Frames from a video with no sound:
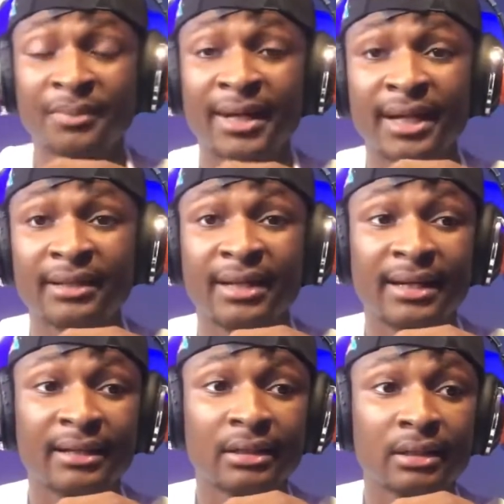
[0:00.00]
ahead
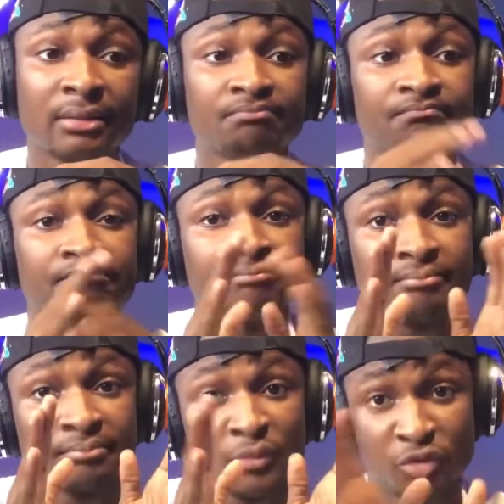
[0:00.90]
that
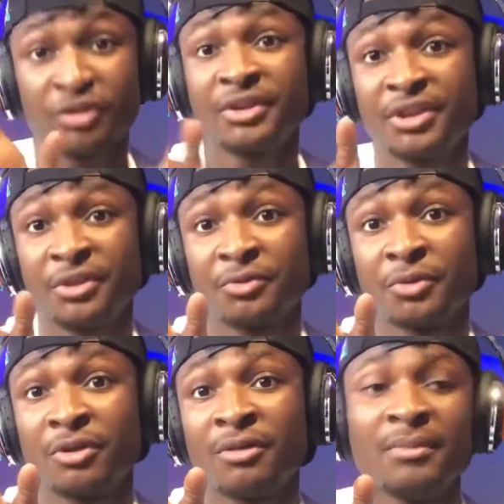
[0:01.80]
trust issues will
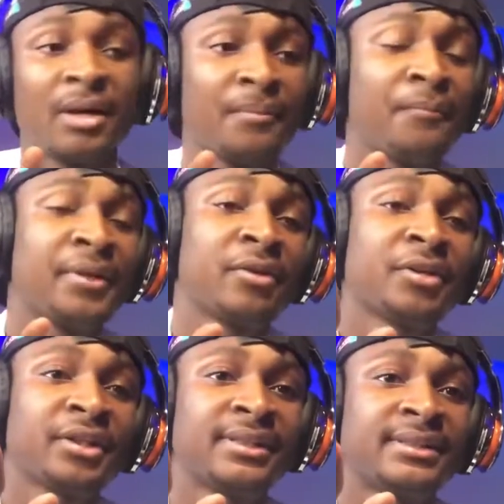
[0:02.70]
come. But the
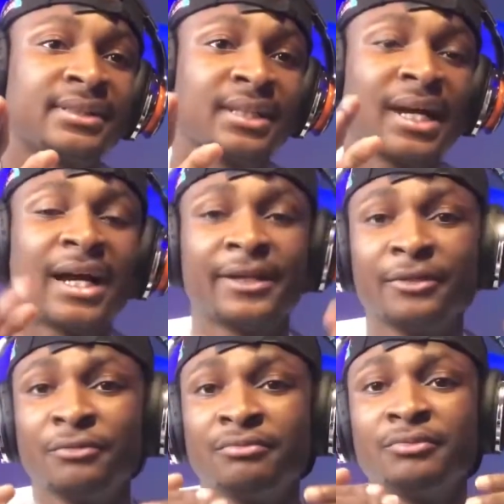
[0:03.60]
question is, are
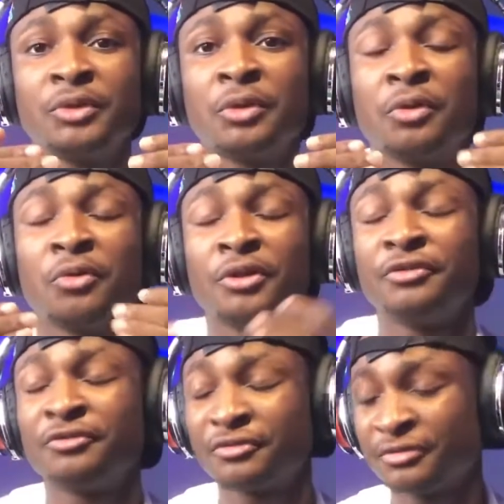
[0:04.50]
you going
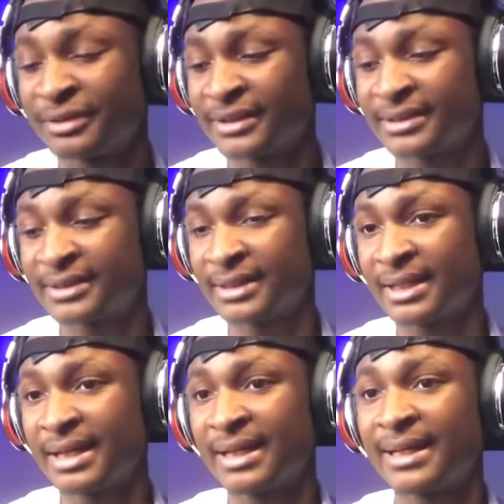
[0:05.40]
through this
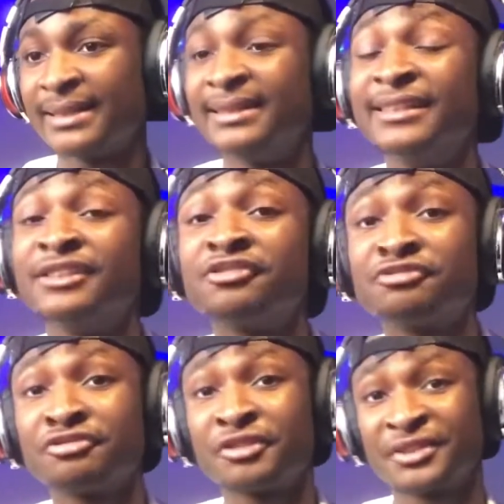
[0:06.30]

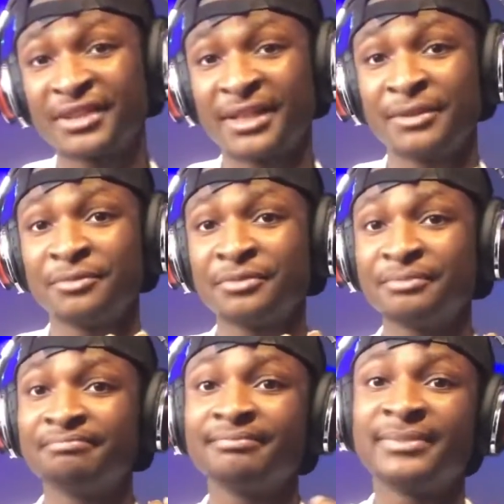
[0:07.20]
distrust? Are you
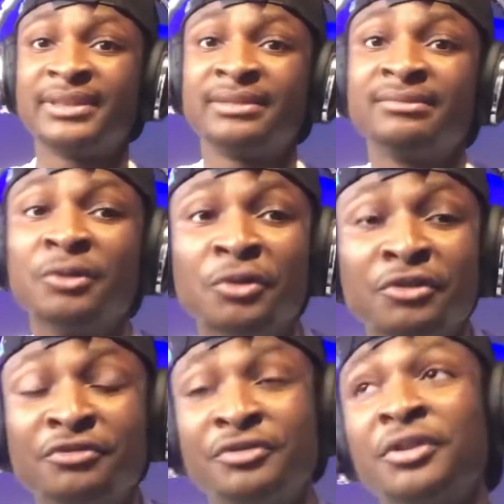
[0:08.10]
going
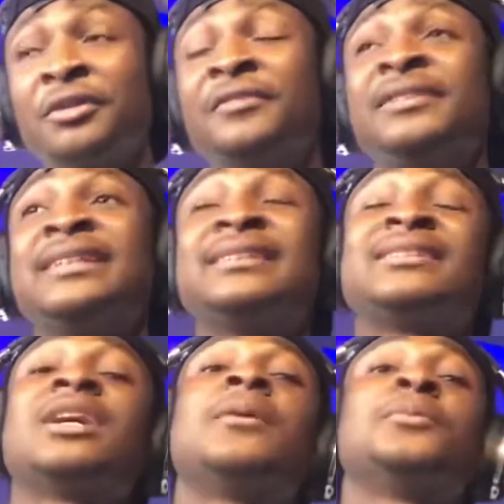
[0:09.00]
through all of this
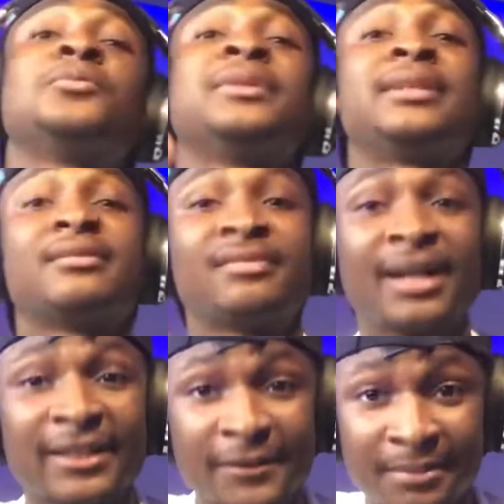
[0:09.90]
doubt with the
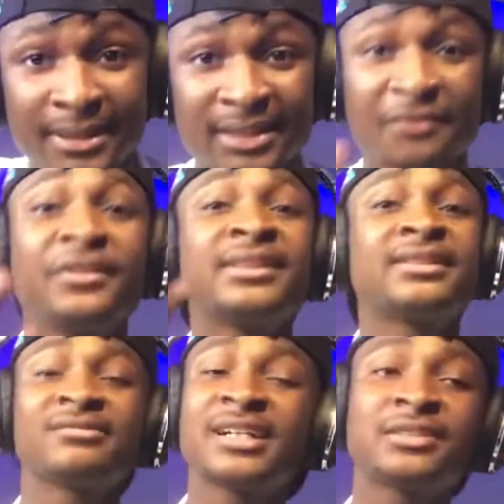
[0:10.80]
right person? If it's the
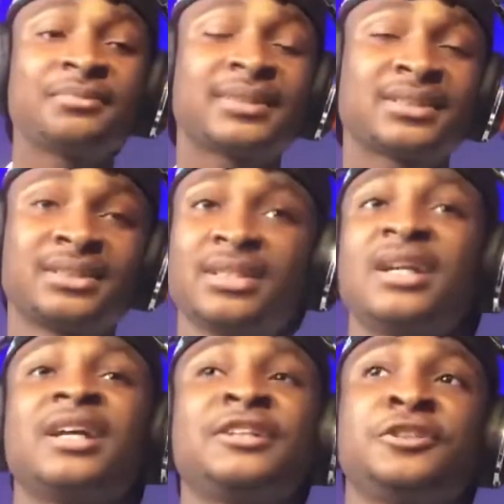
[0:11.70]
right person,
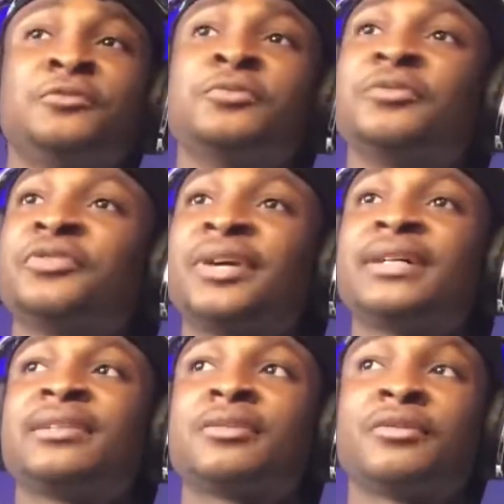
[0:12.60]
you will
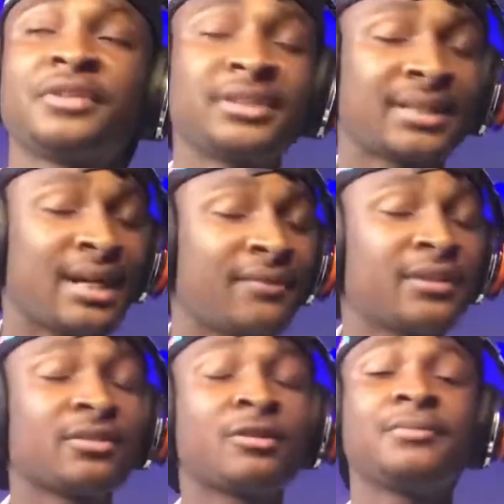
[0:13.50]
find the courage to have
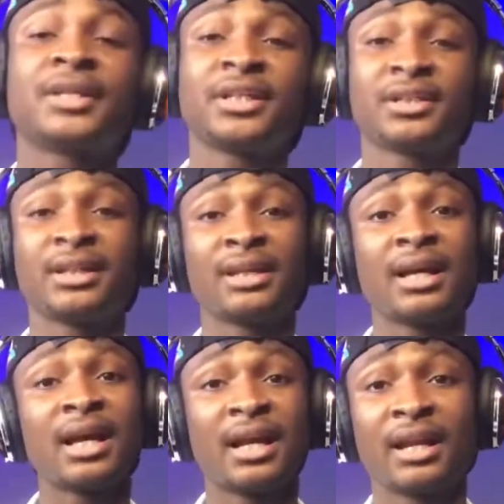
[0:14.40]
this communication and
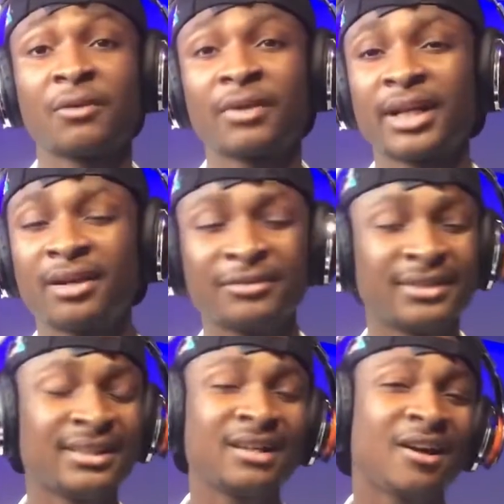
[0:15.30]
like work it out. You
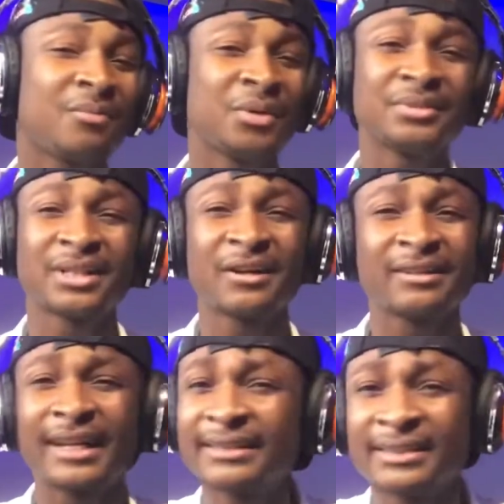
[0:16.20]
think our mommies and our
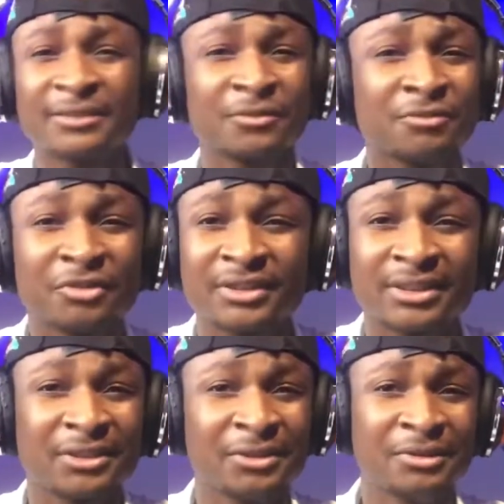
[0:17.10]
daddies, there's no trust
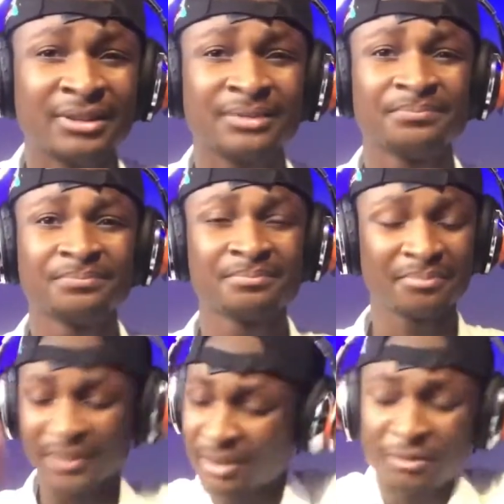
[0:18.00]
issues.
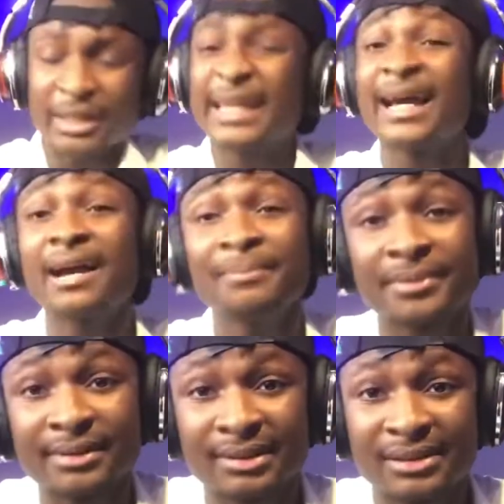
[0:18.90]
No, it
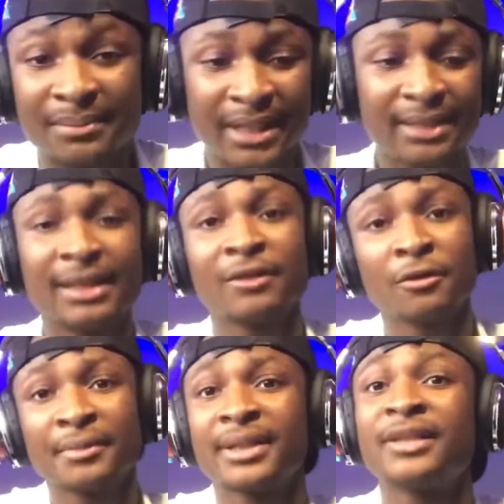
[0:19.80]
happens, but then they
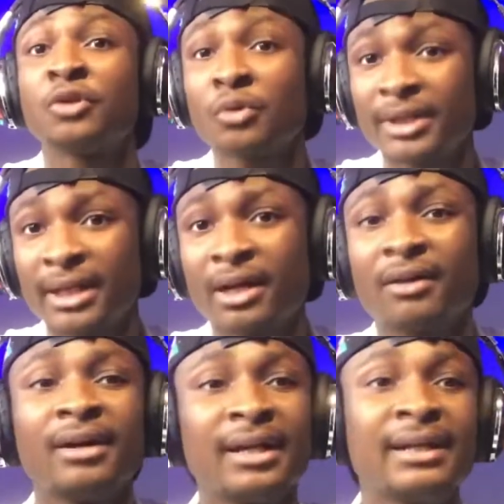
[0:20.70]
talk it out,
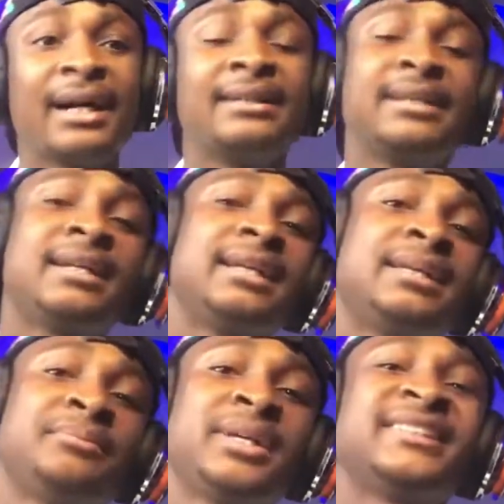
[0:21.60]
and then it
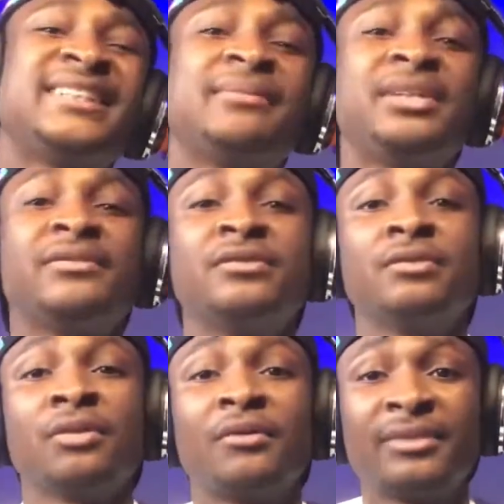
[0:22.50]
makes them even
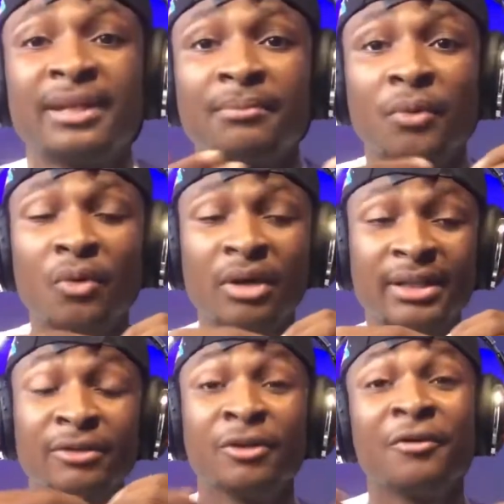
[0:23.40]
love them more,
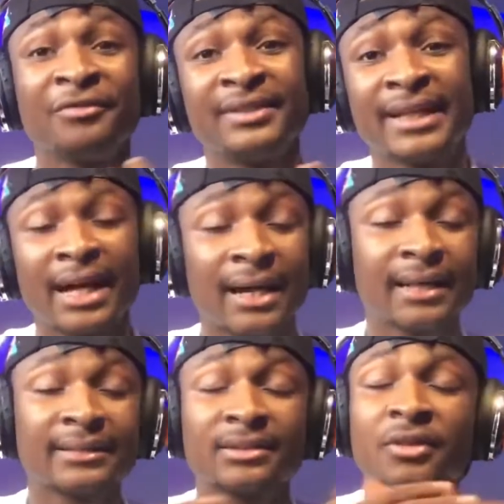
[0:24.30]
love their
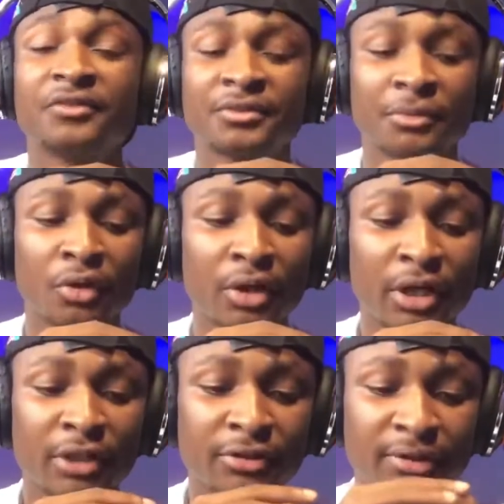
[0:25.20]
selves more.
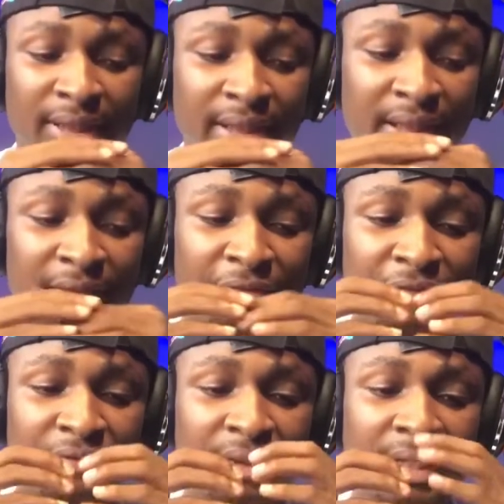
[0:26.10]
So
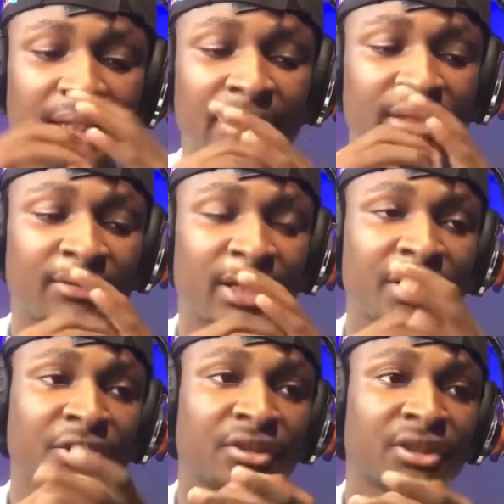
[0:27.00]
if in the
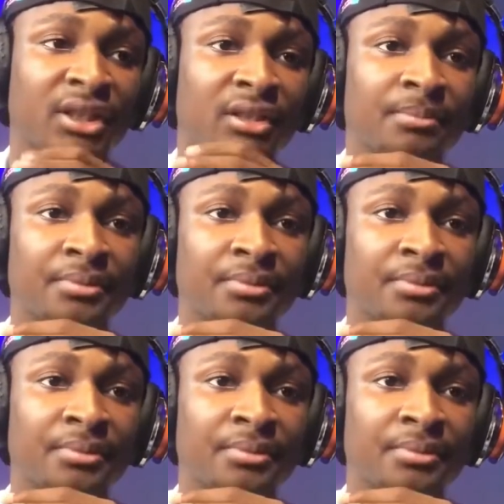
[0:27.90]
relationship,